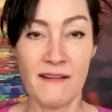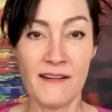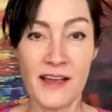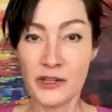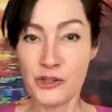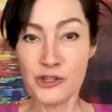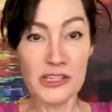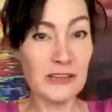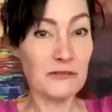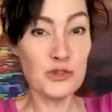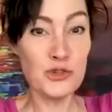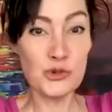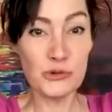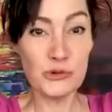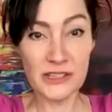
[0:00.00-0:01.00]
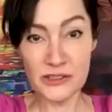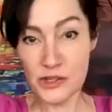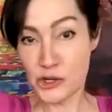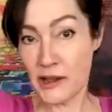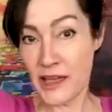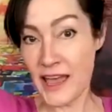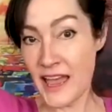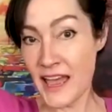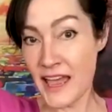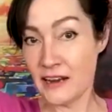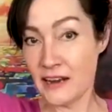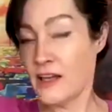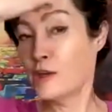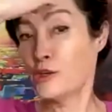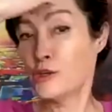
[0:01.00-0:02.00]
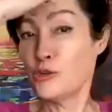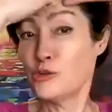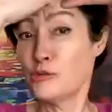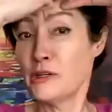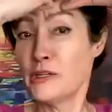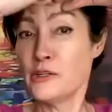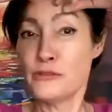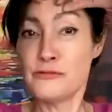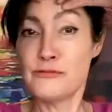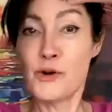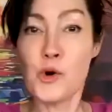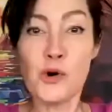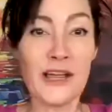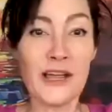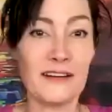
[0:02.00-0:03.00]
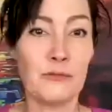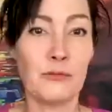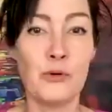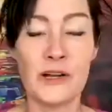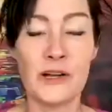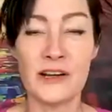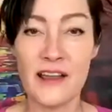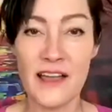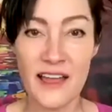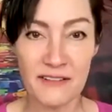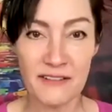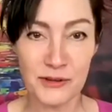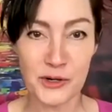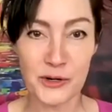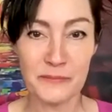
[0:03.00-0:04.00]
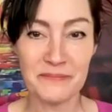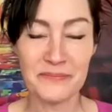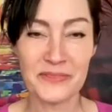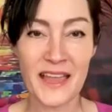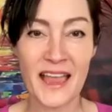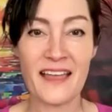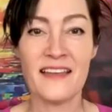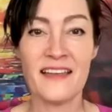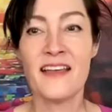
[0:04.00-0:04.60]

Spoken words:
You can even do it in your head. You could do it in your forehead, wherever. Okay.